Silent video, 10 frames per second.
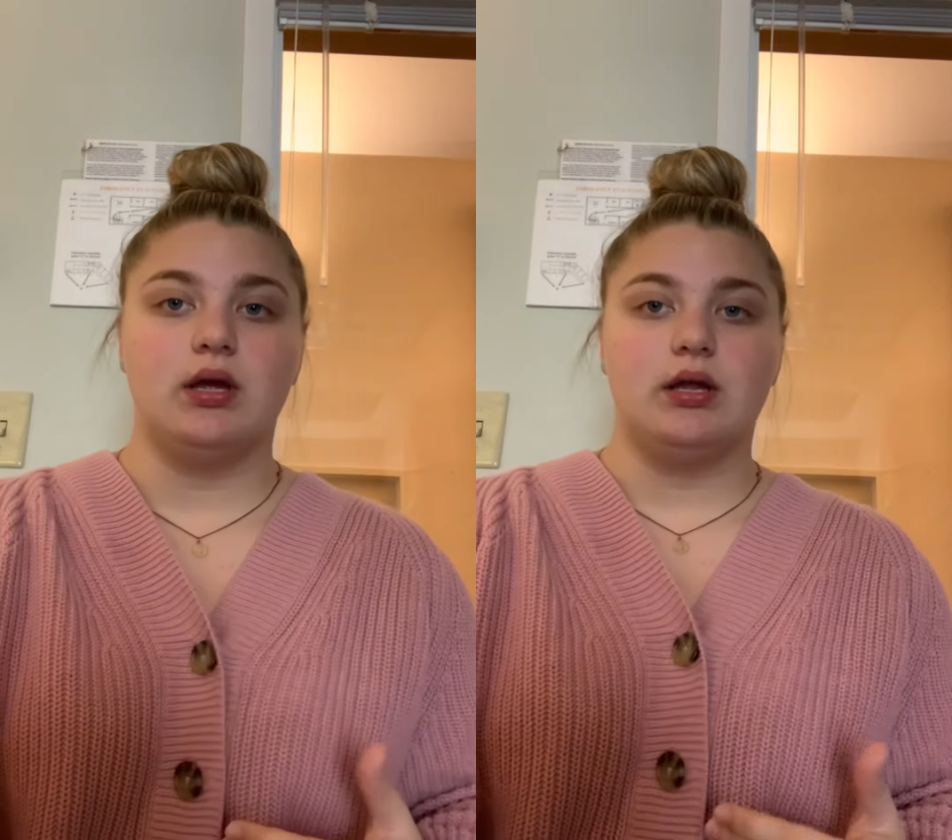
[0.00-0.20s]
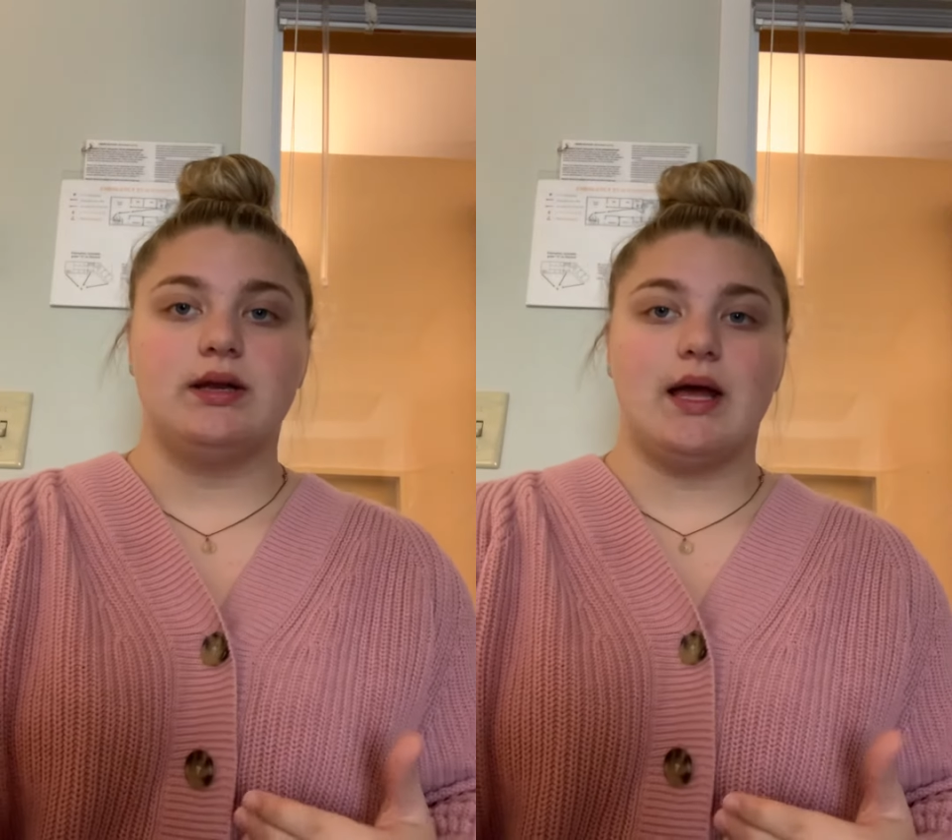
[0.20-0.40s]

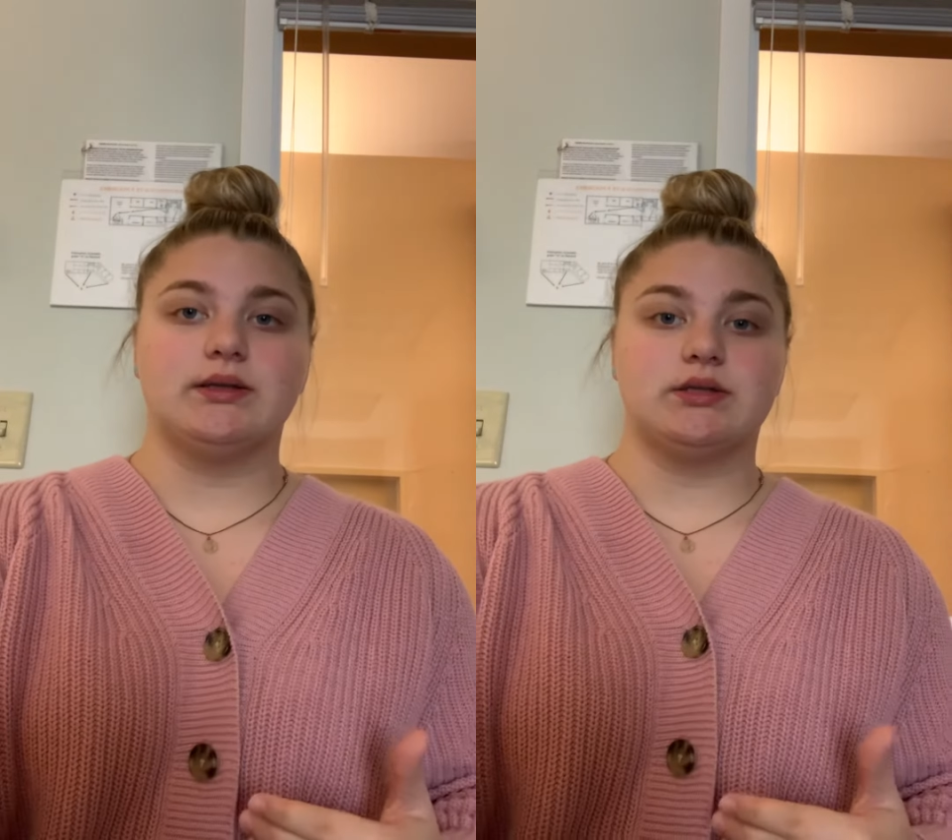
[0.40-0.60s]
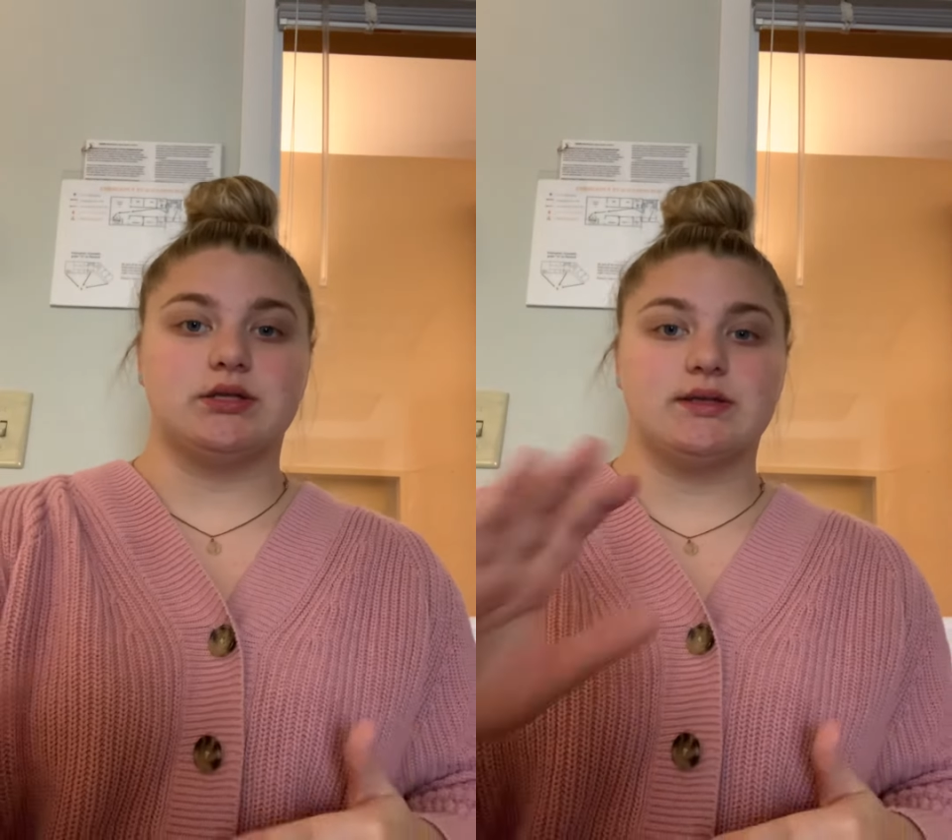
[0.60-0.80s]

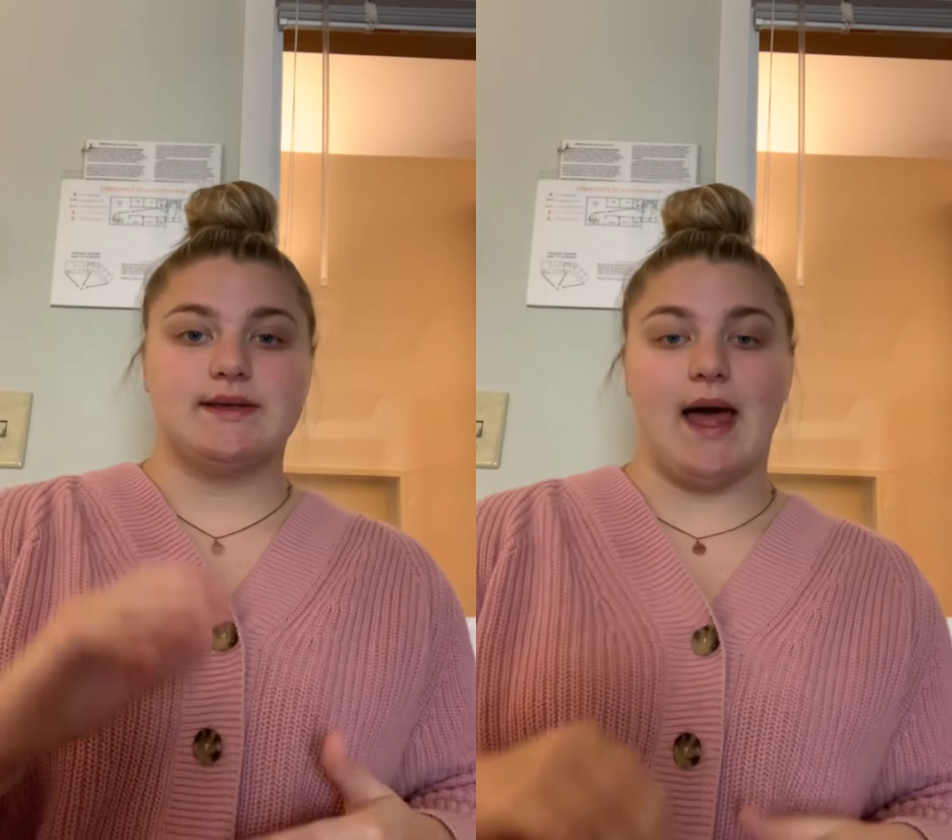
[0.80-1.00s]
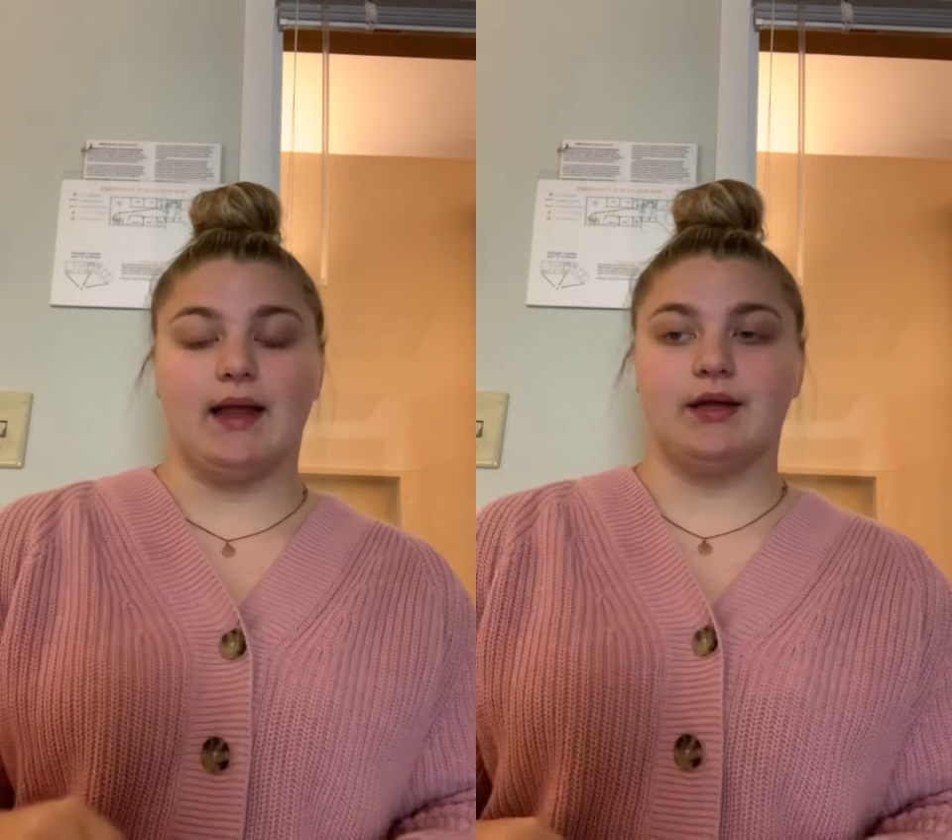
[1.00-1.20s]
Next,
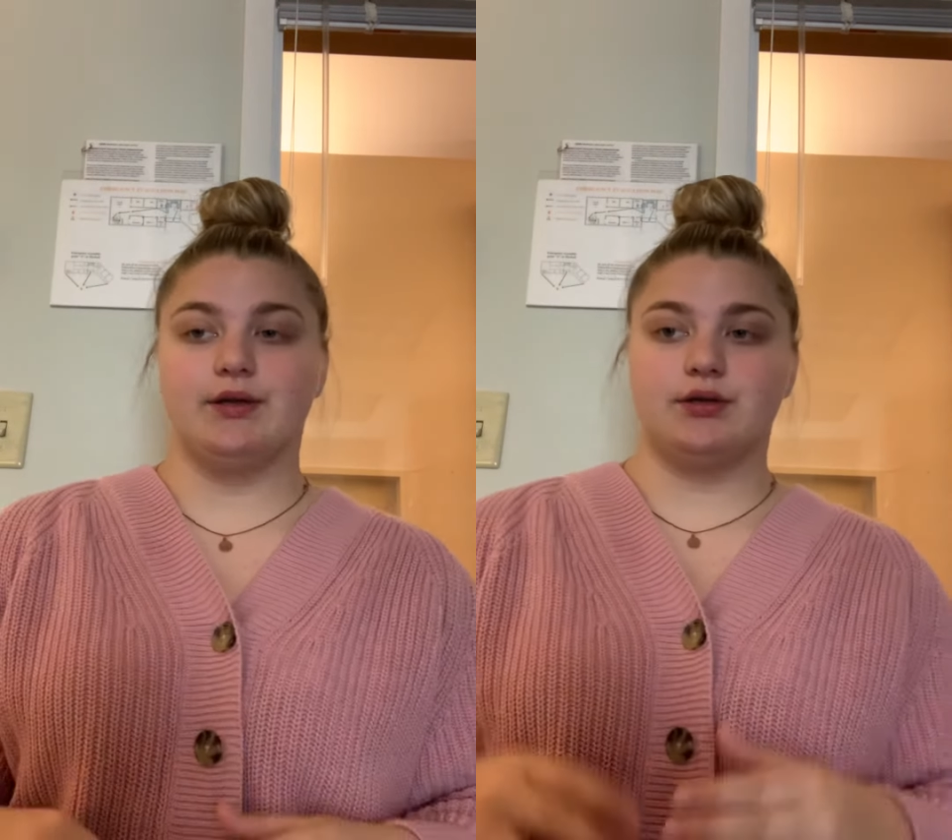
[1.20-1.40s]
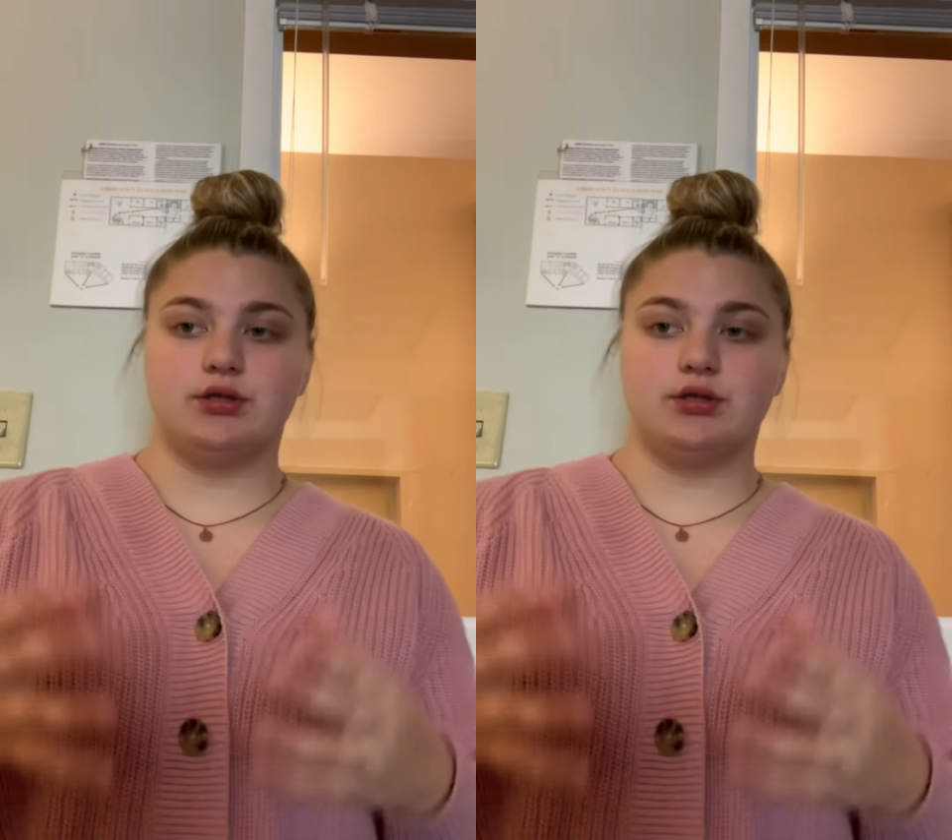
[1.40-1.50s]
salad.